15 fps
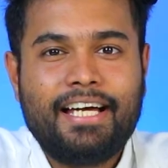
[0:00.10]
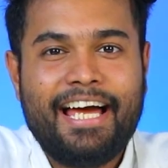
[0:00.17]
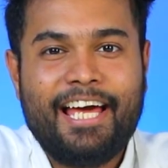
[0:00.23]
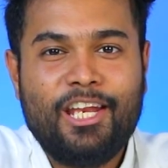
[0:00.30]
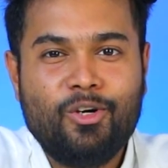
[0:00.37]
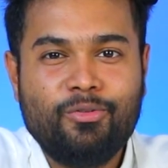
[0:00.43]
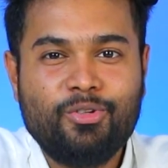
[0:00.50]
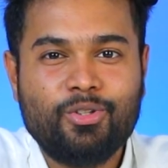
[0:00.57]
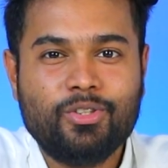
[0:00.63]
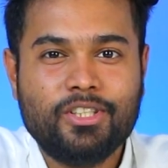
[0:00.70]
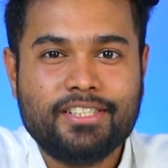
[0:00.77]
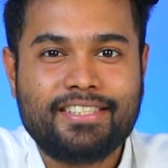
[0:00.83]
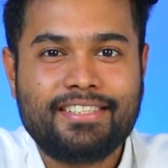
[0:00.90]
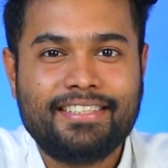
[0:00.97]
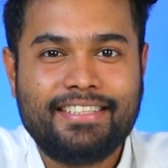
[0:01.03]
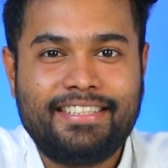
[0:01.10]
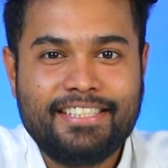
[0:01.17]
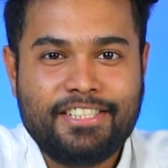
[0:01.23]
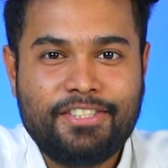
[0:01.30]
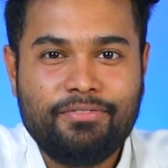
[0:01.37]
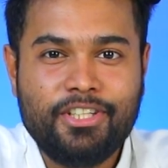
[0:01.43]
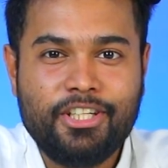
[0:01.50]
Hello viewers,
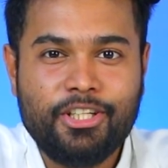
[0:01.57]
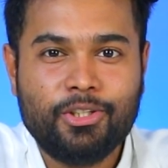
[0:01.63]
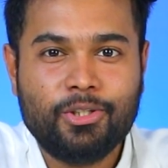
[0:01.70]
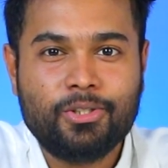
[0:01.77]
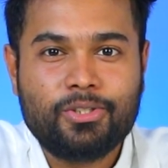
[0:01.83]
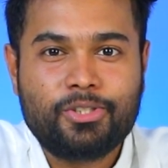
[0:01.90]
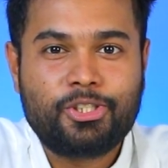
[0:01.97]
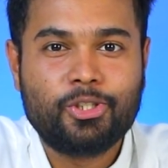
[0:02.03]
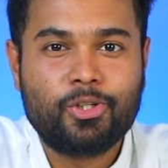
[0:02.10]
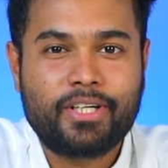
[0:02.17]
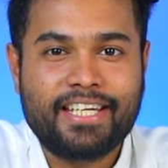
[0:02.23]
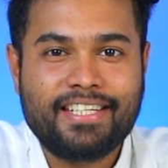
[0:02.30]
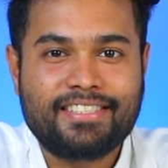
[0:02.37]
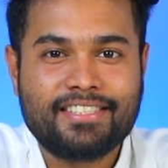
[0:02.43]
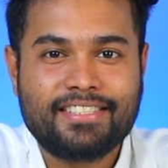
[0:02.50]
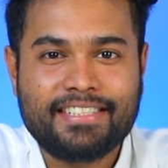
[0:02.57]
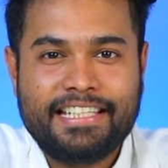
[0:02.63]
this video showcases